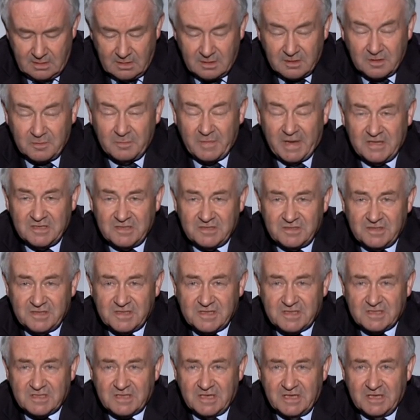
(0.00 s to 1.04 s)
The
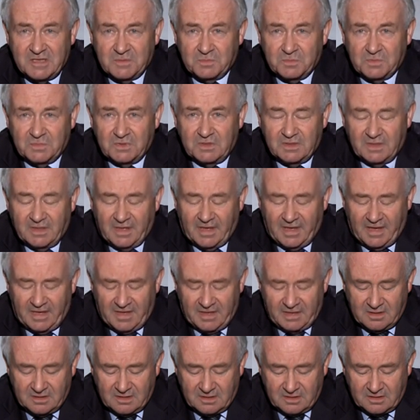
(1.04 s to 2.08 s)
maintenance team
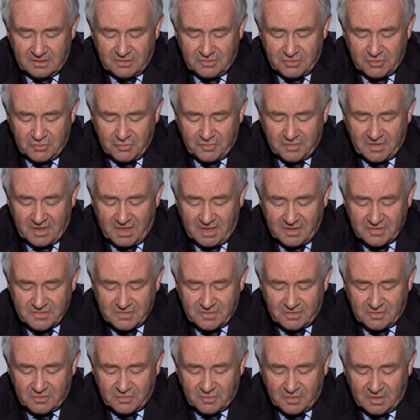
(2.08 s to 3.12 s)
in
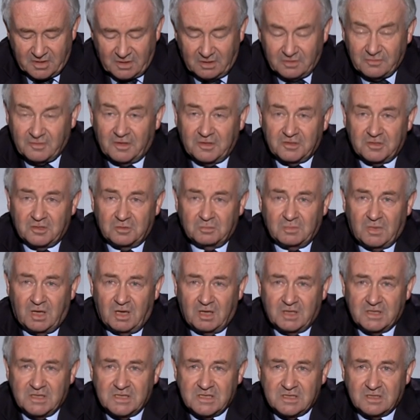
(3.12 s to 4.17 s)
2012 under
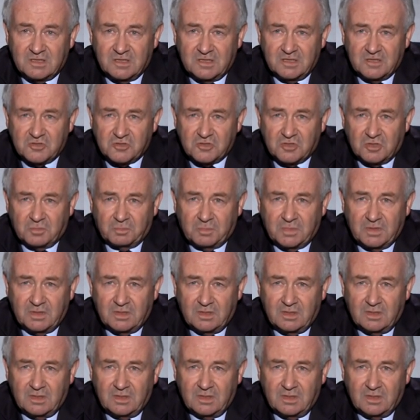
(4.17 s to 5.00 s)
Marty's leadership,